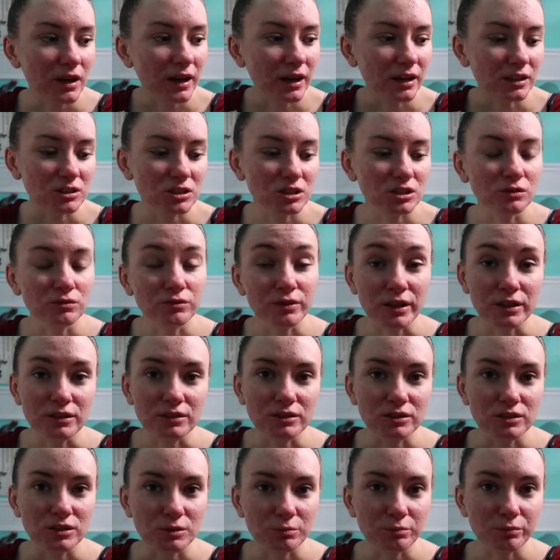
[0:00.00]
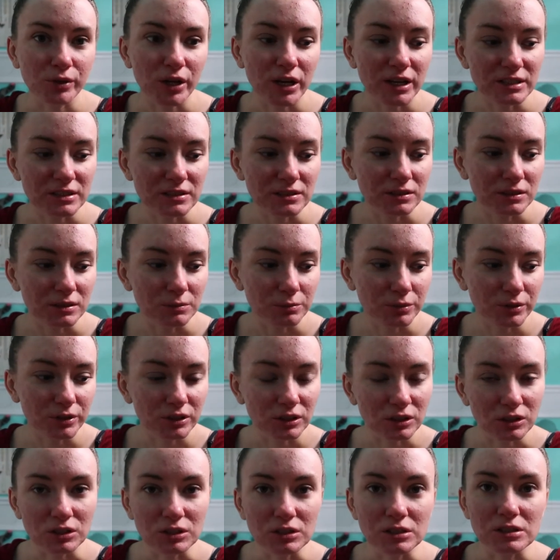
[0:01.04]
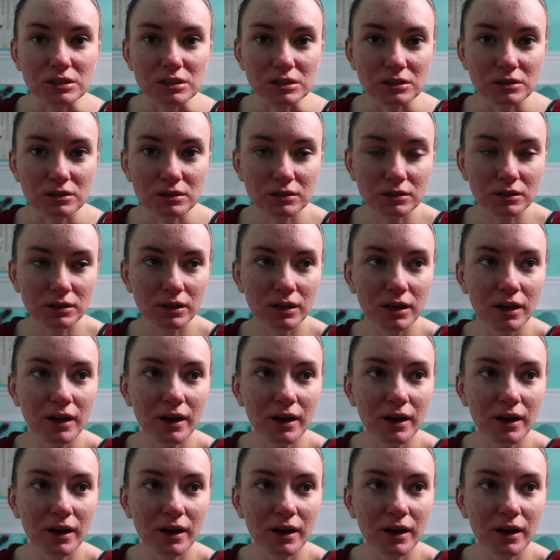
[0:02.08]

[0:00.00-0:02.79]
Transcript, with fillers: I actually found a surprisingly pretty good deal